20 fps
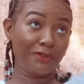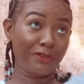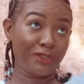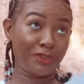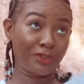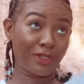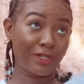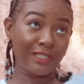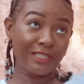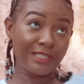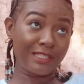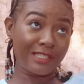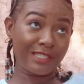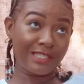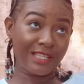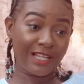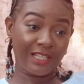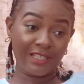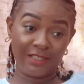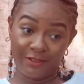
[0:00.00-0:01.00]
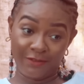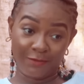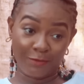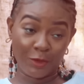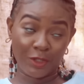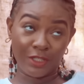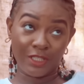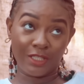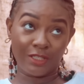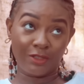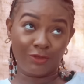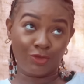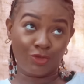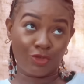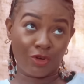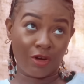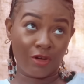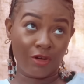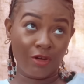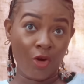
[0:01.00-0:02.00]
ritualists that leave money in a
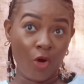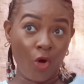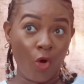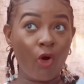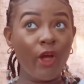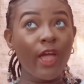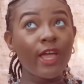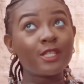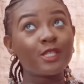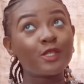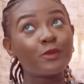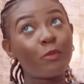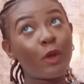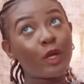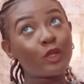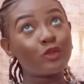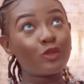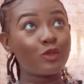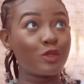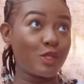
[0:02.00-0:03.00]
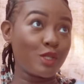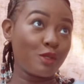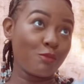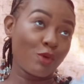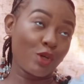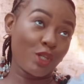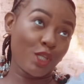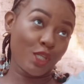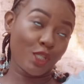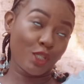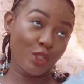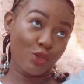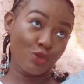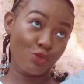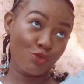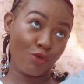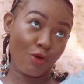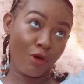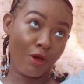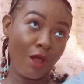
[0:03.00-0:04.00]
drawer or expect to see money in a
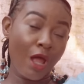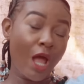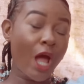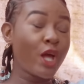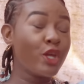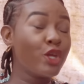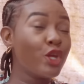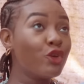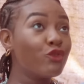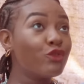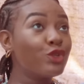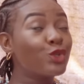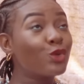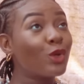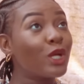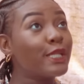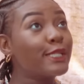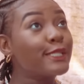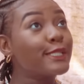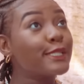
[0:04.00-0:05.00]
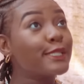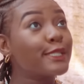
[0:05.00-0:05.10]
drawer. Are you a ritualist?